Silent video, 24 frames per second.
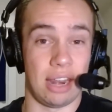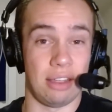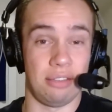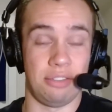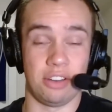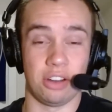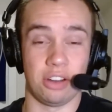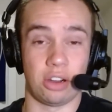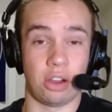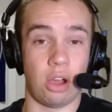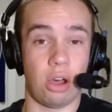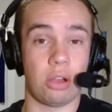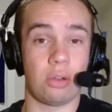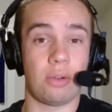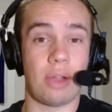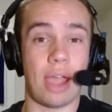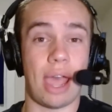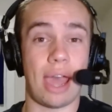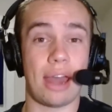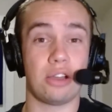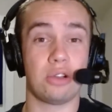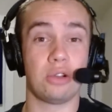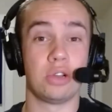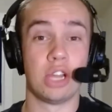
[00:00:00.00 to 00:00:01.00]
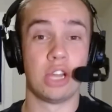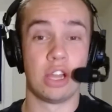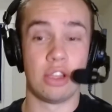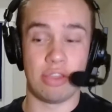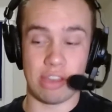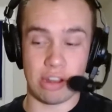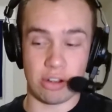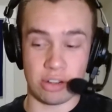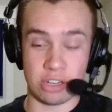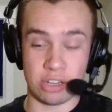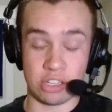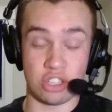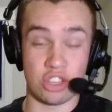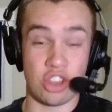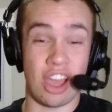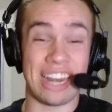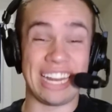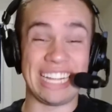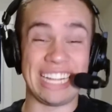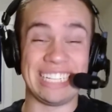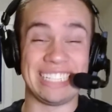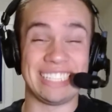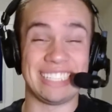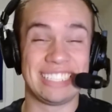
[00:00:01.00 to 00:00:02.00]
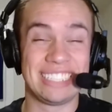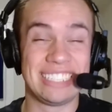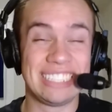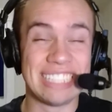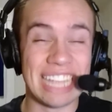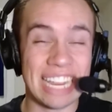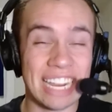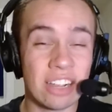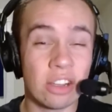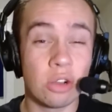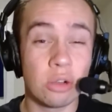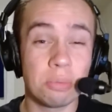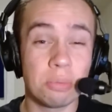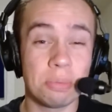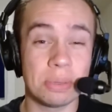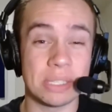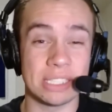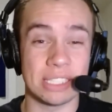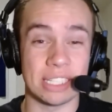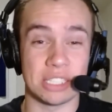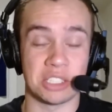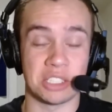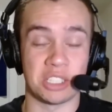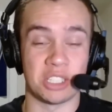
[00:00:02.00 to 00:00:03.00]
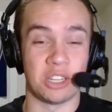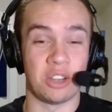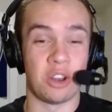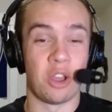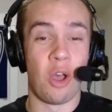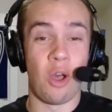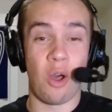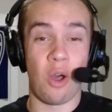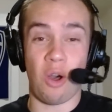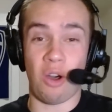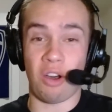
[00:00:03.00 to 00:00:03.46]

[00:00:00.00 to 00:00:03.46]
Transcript: And if you're Colorado, there is not a single position